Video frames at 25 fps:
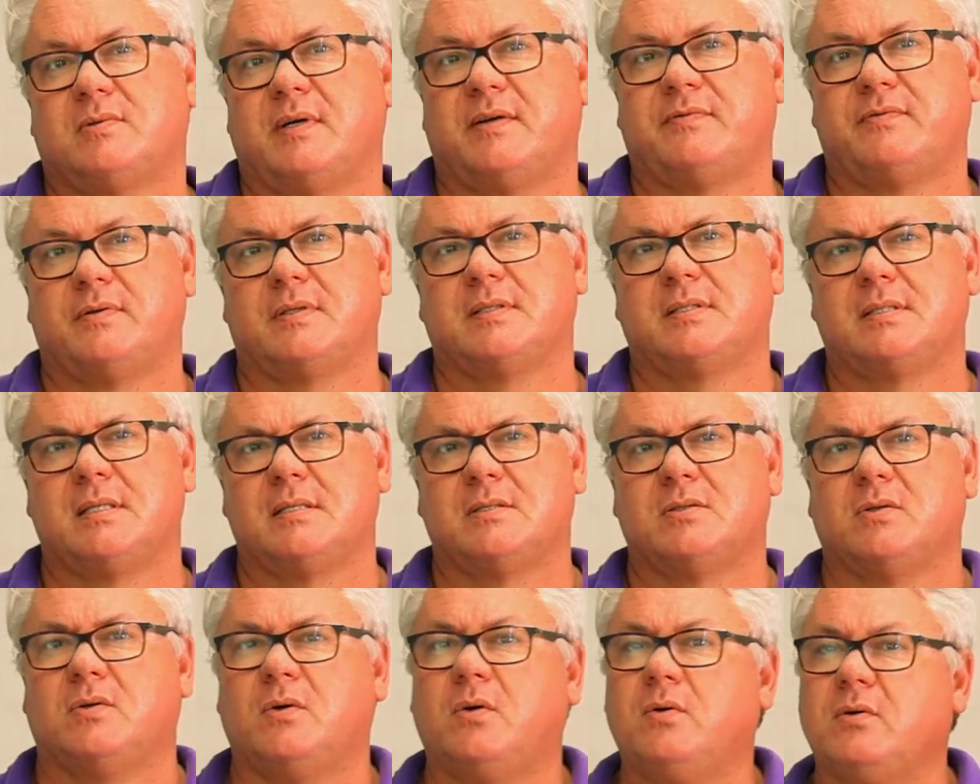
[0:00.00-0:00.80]

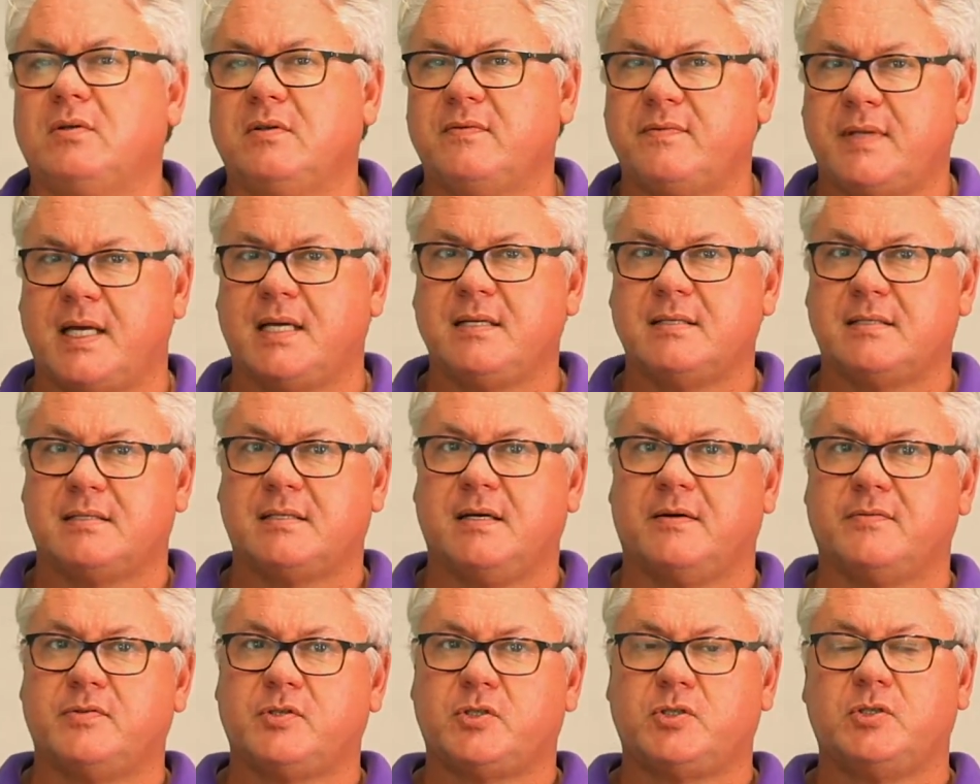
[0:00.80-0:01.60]
references. All of that
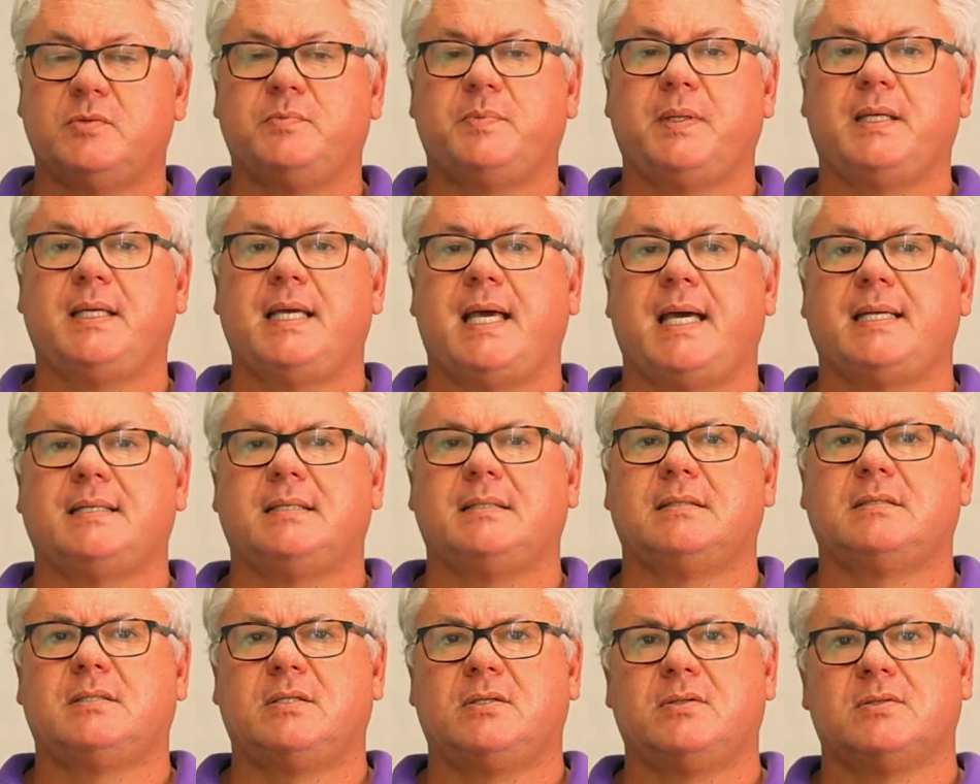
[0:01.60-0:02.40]
stuff should be
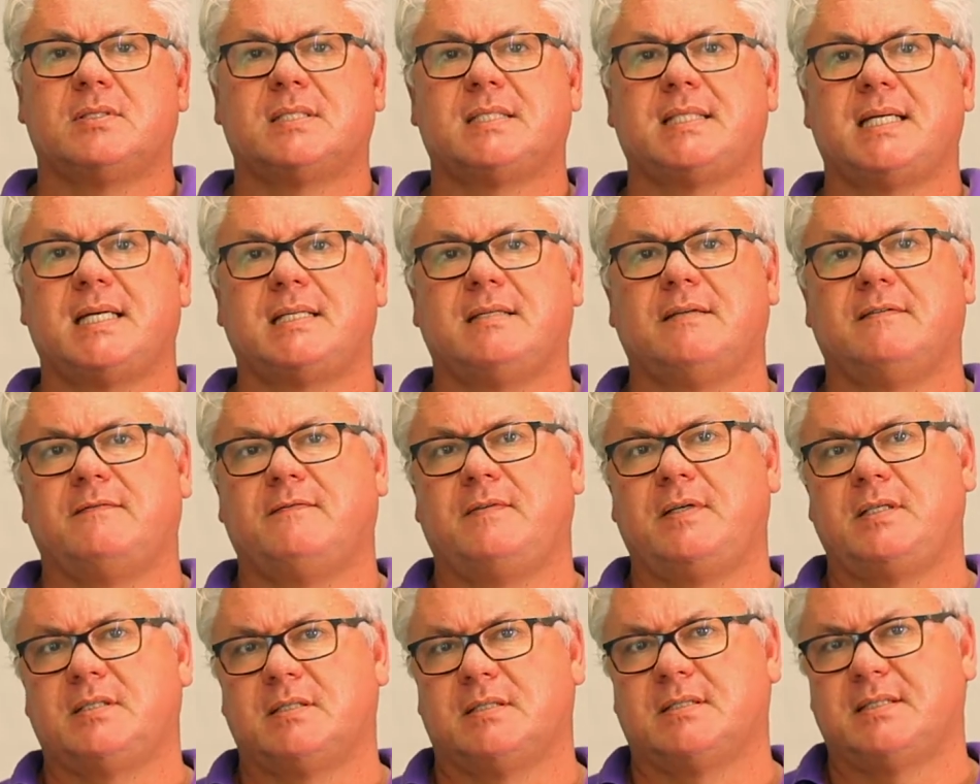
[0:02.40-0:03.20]
added to your standard
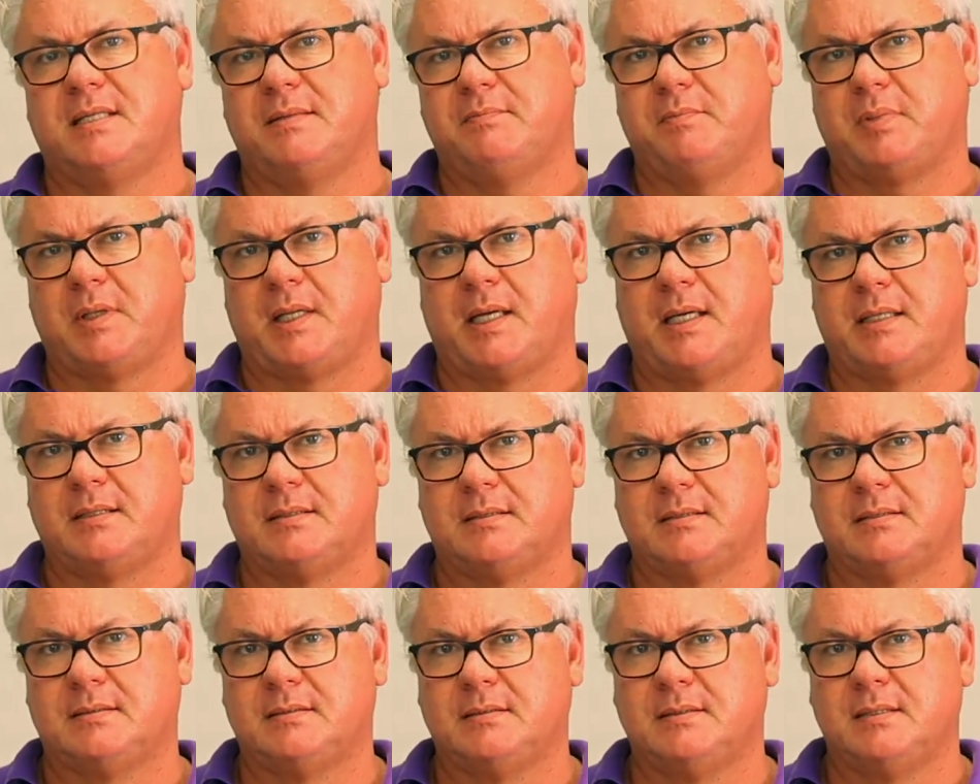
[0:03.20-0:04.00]
feature
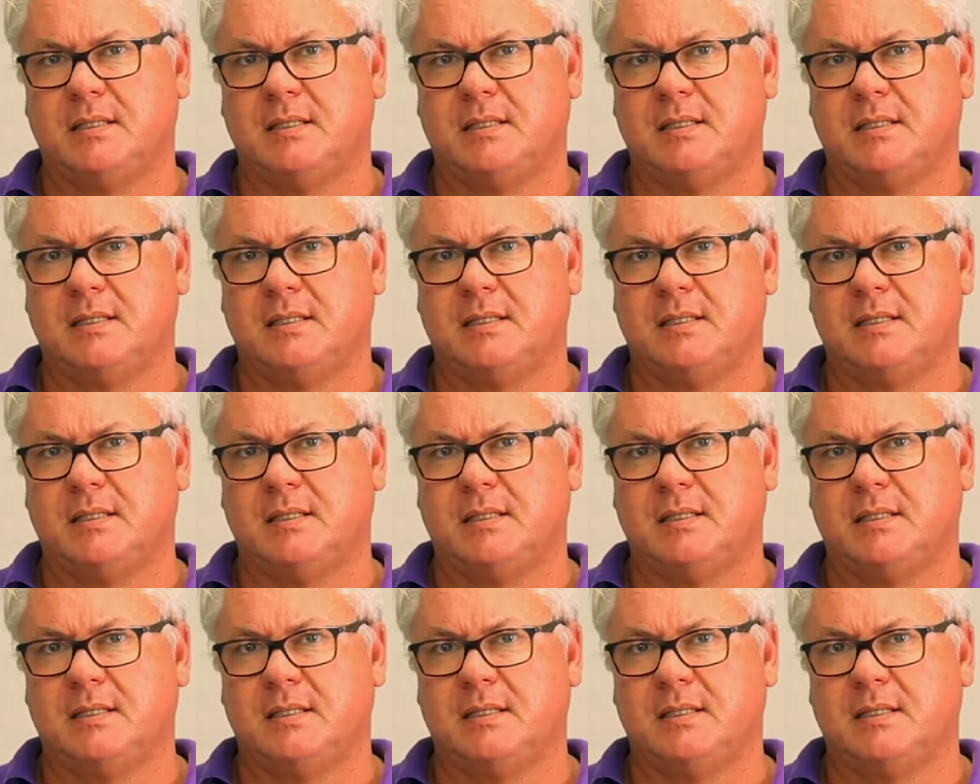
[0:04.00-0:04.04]
template.